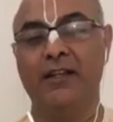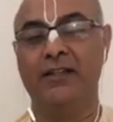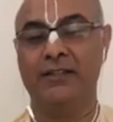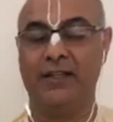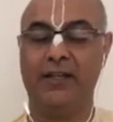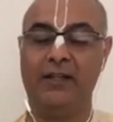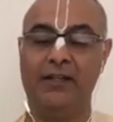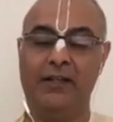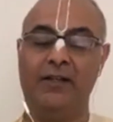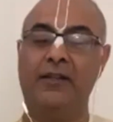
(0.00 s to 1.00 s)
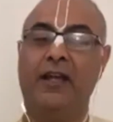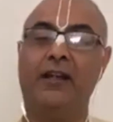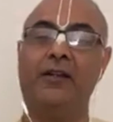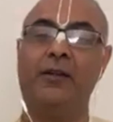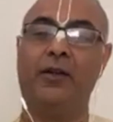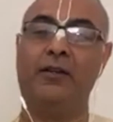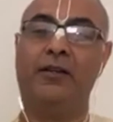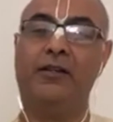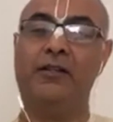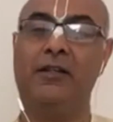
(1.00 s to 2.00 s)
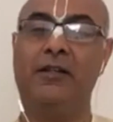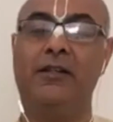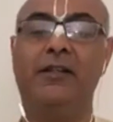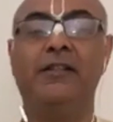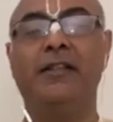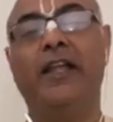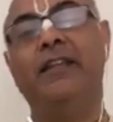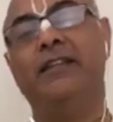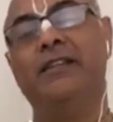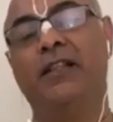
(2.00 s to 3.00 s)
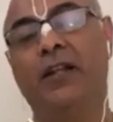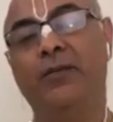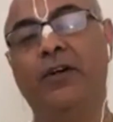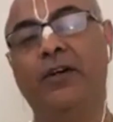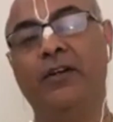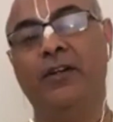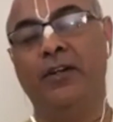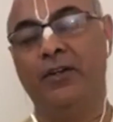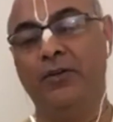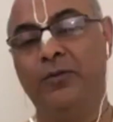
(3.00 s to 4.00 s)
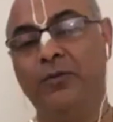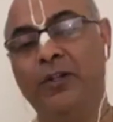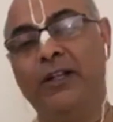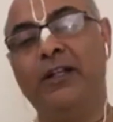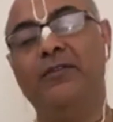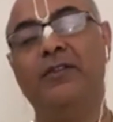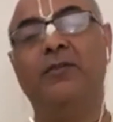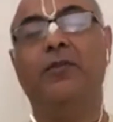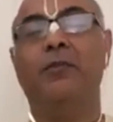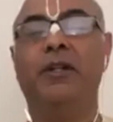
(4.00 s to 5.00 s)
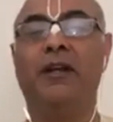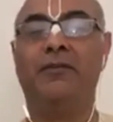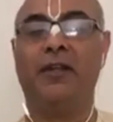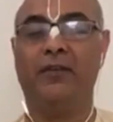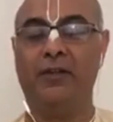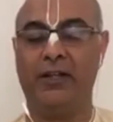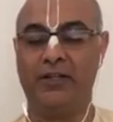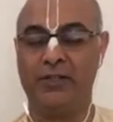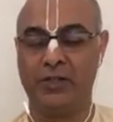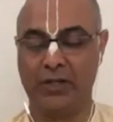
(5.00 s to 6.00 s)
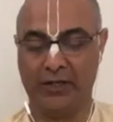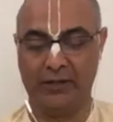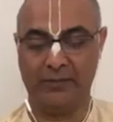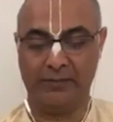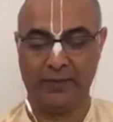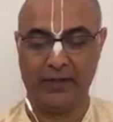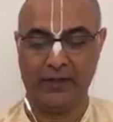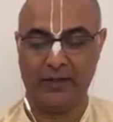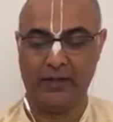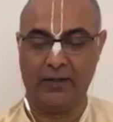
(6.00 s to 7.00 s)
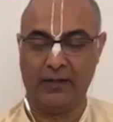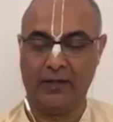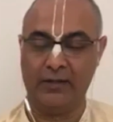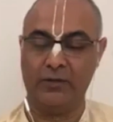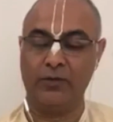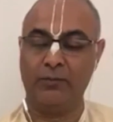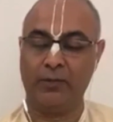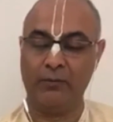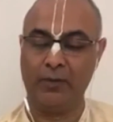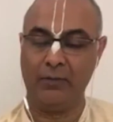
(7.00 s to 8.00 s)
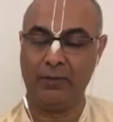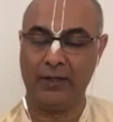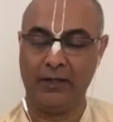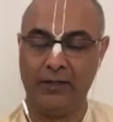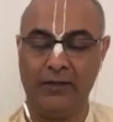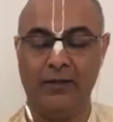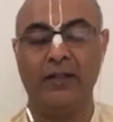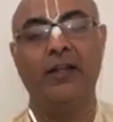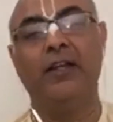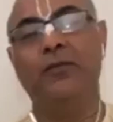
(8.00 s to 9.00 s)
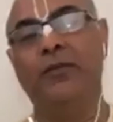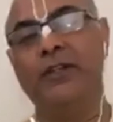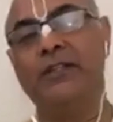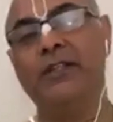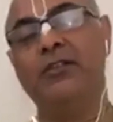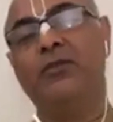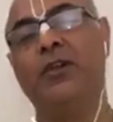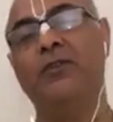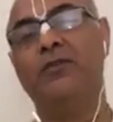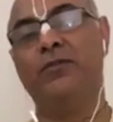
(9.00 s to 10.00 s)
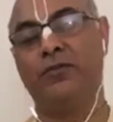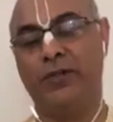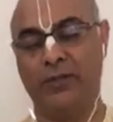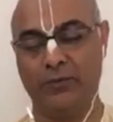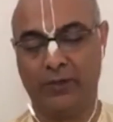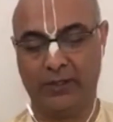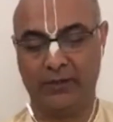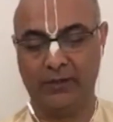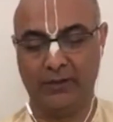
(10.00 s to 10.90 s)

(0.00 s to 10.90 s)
saying that Lord Krishna is like this lover who leaves the woman after having enjoyed. And to the bumblebee, in verses 12 to 21,